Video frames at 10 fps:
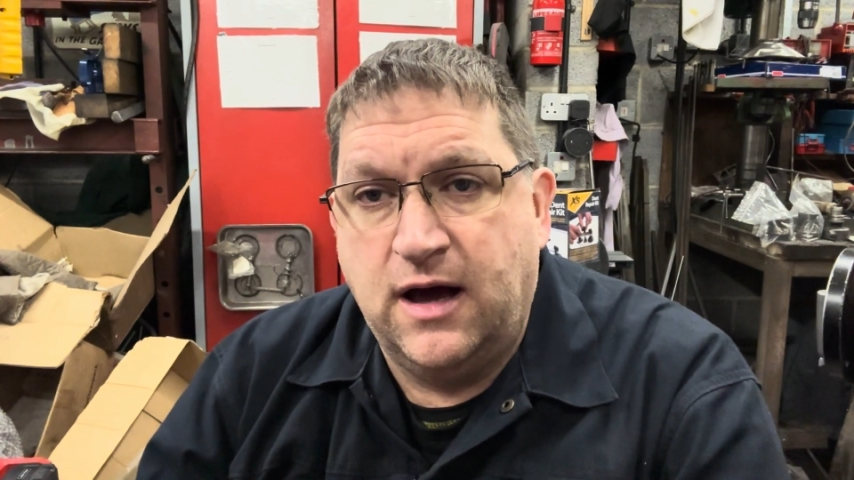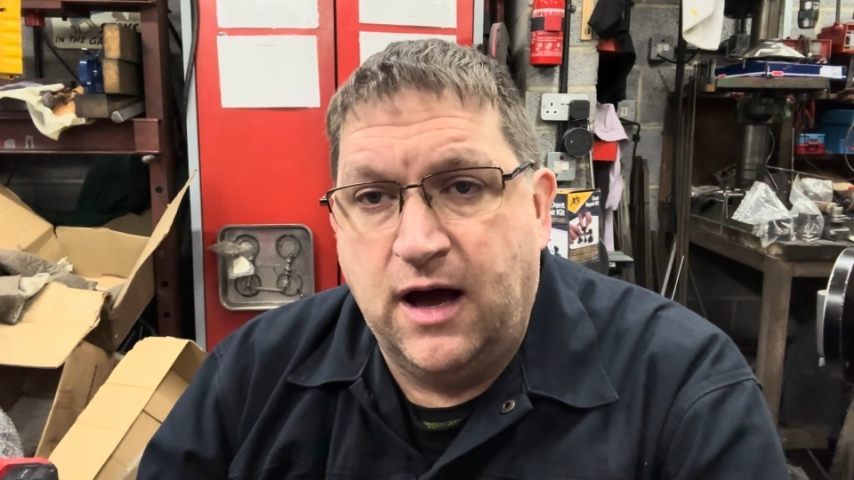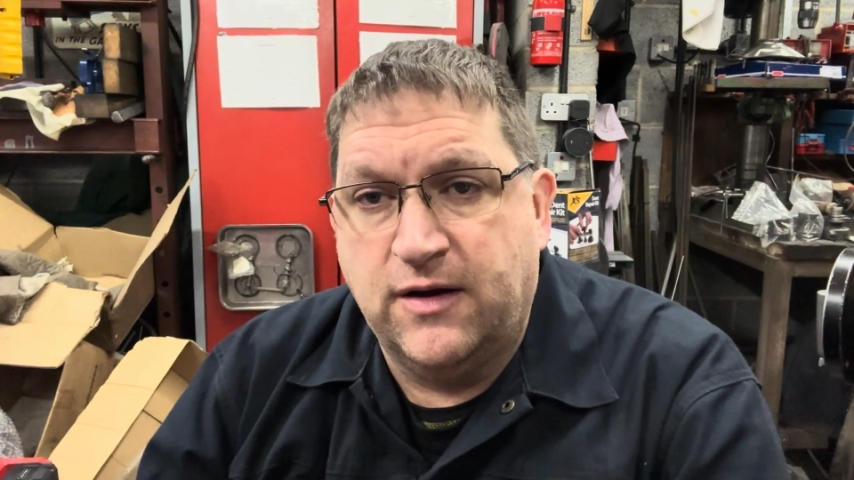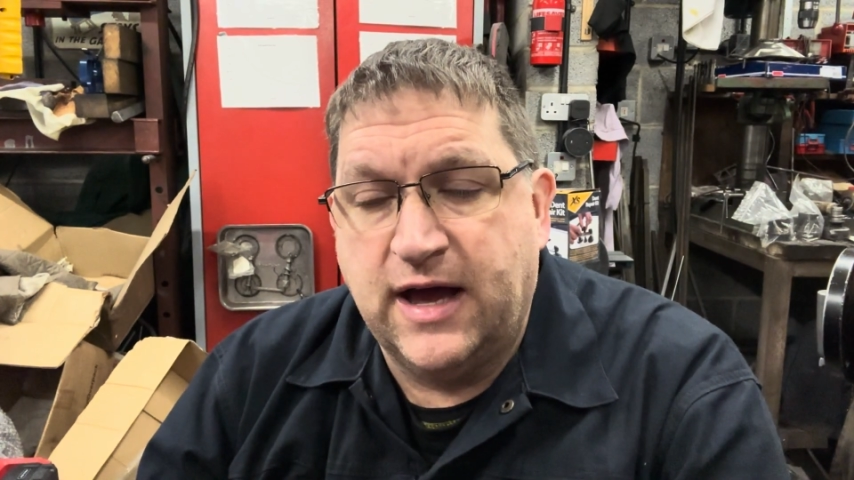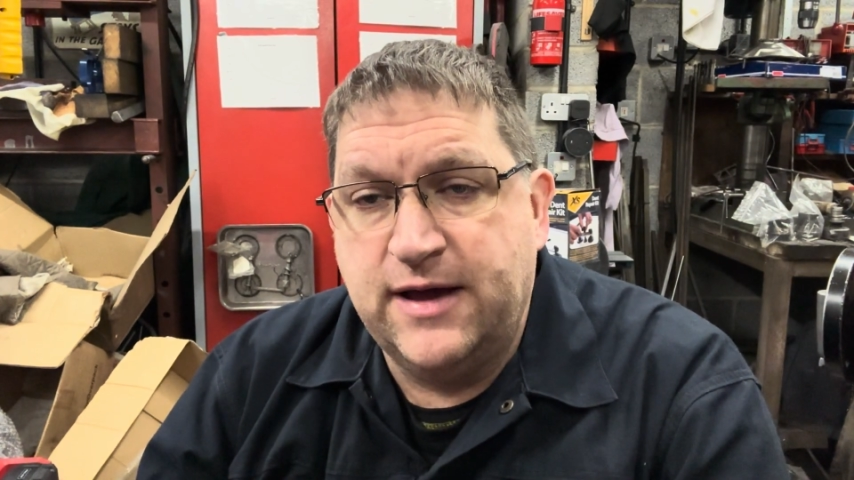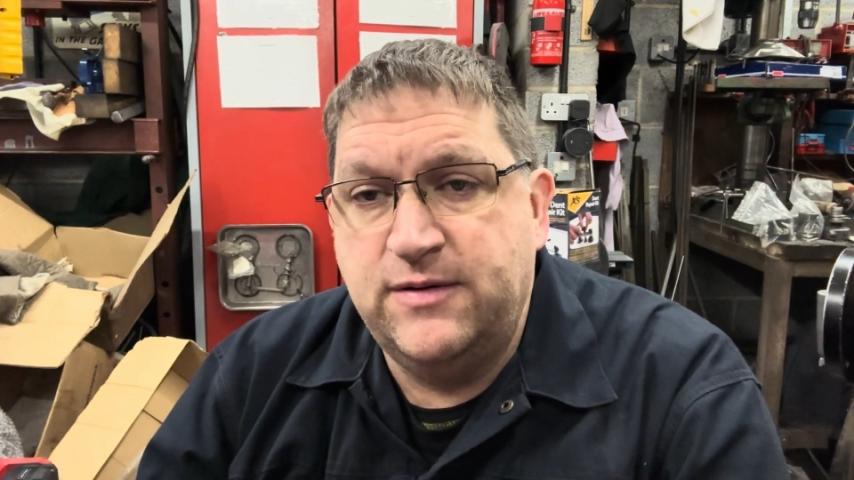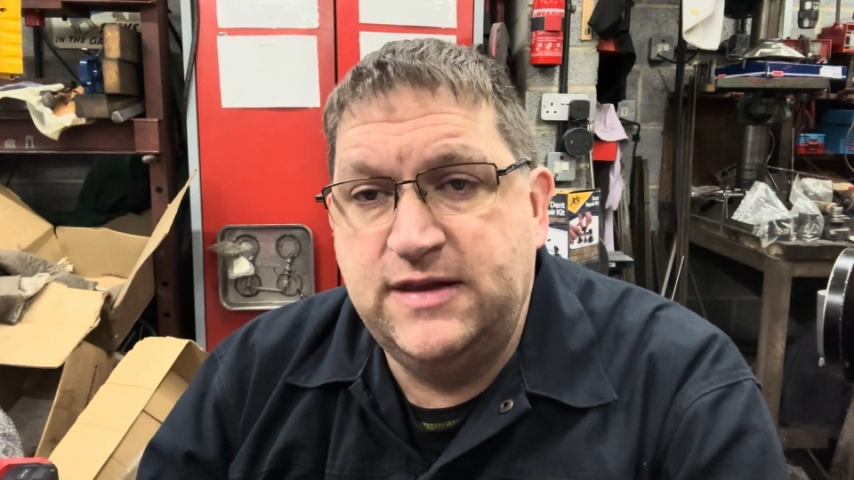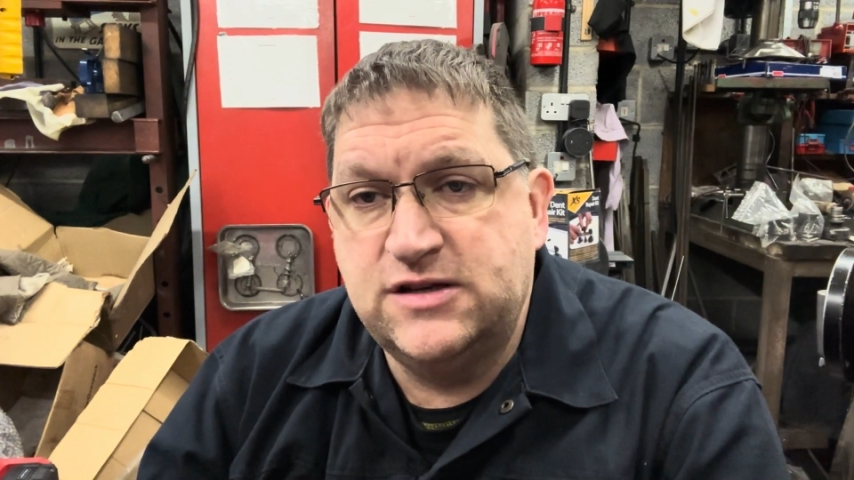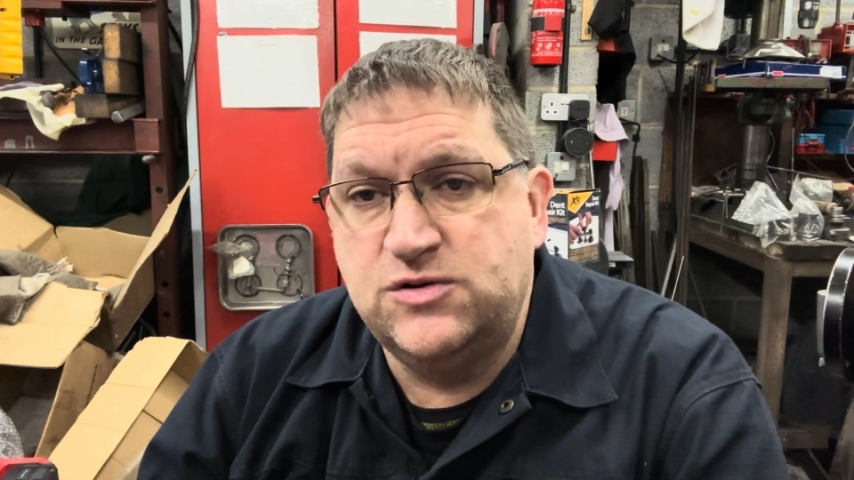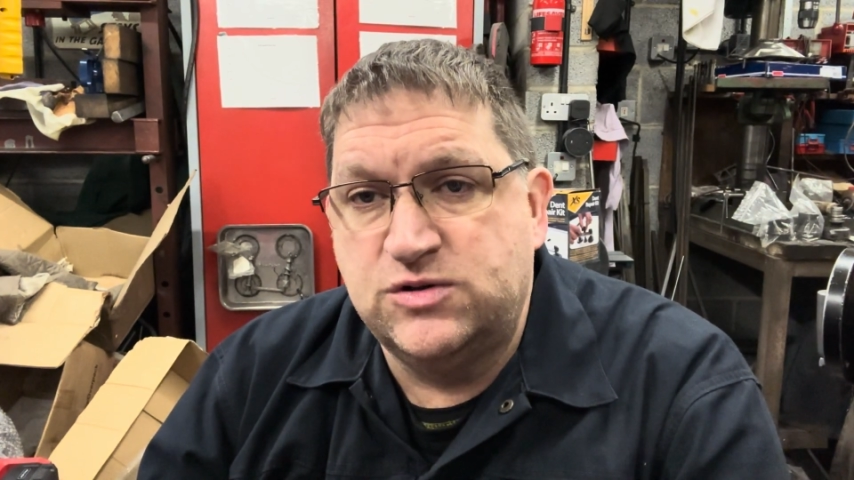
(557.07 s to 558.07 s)
okay, when
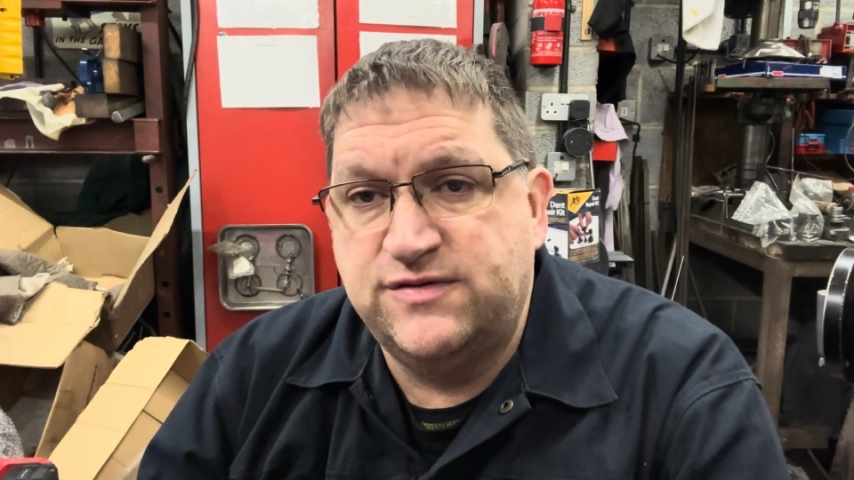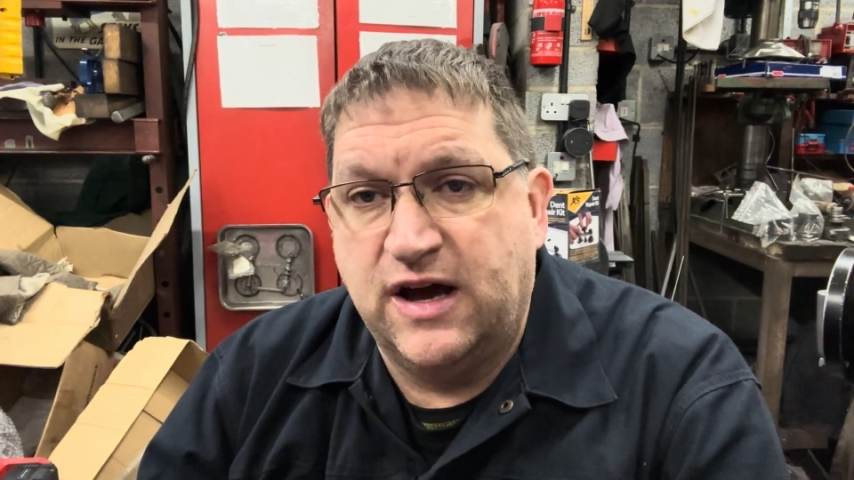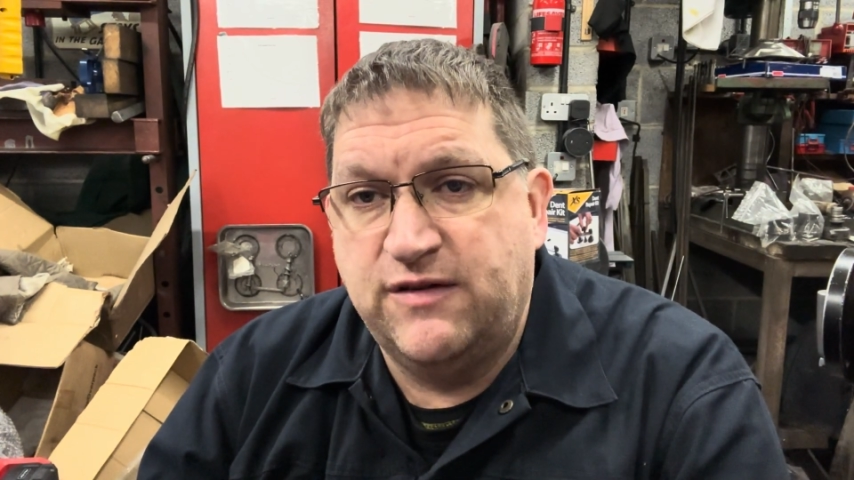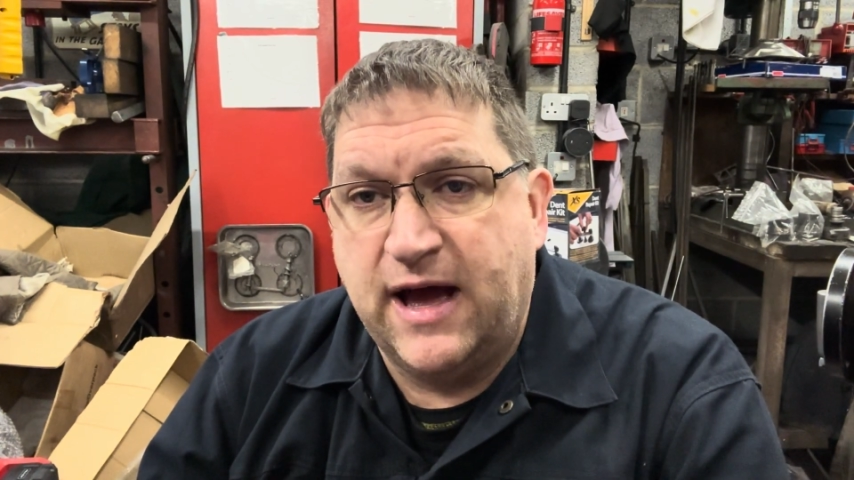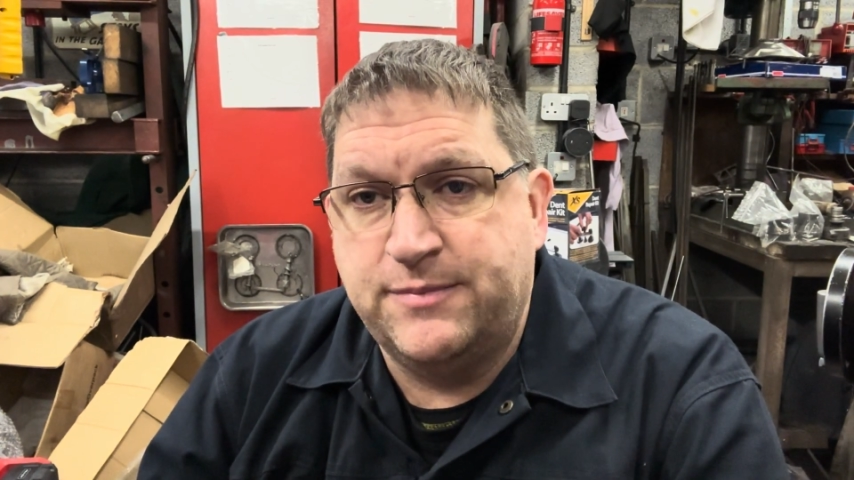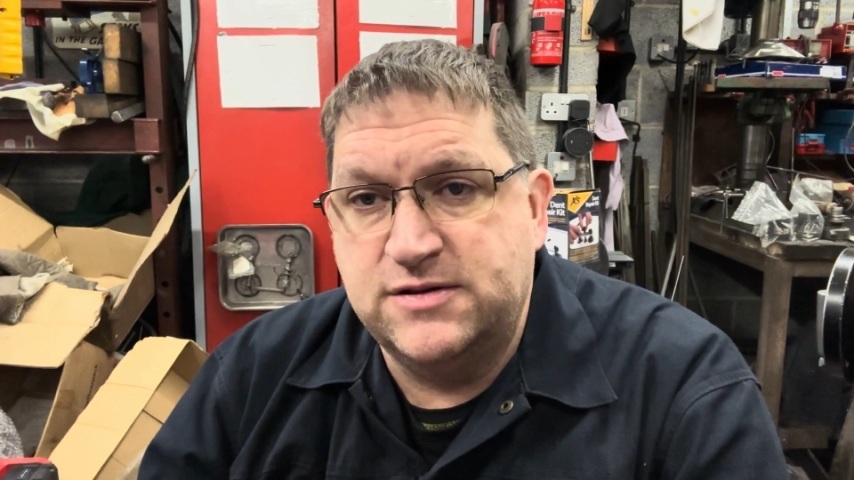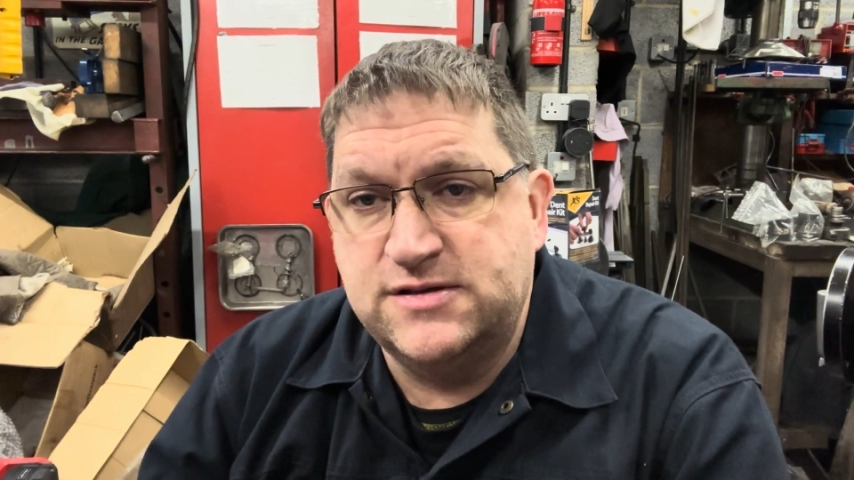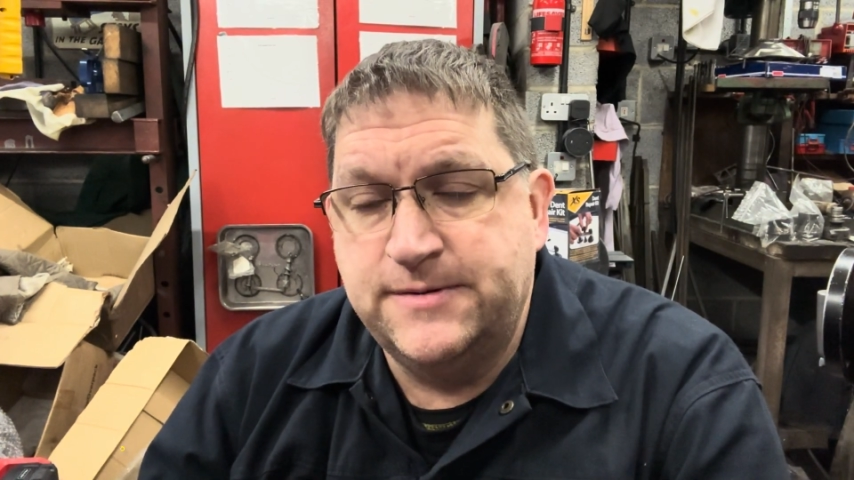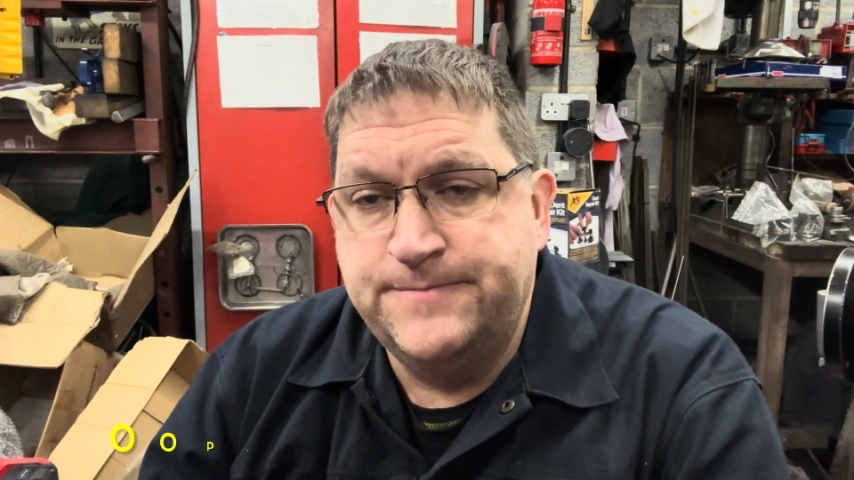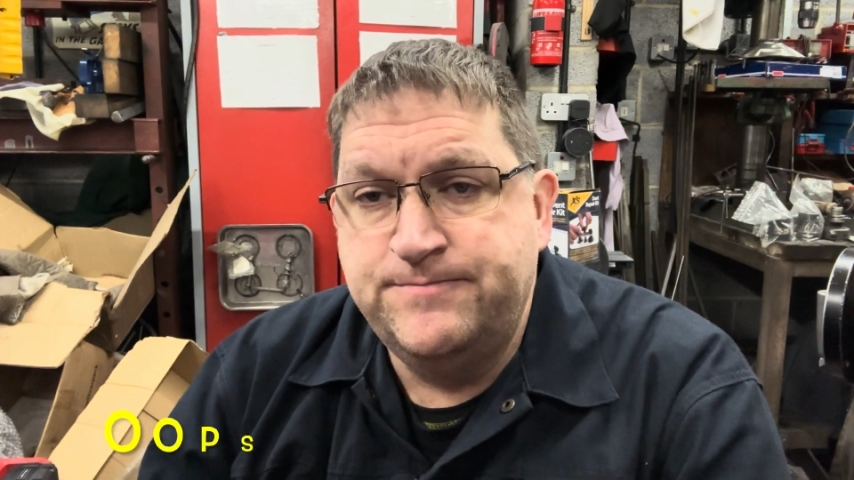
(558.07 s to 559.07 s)
the exhaust valve happens.